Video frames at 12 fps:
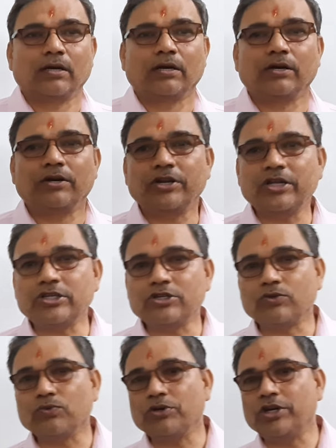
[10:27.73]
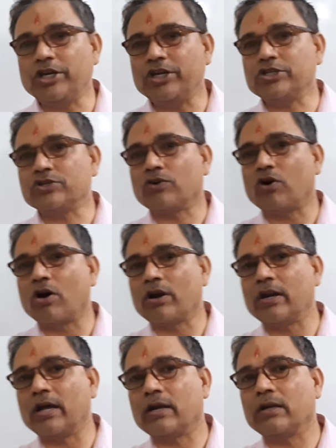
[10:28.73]
reach to each
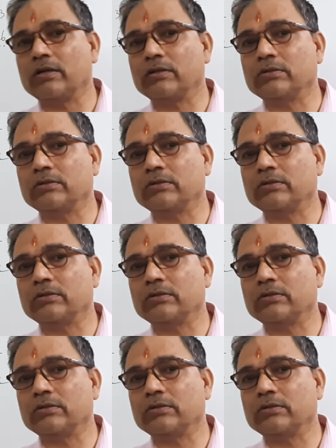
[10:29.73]
corner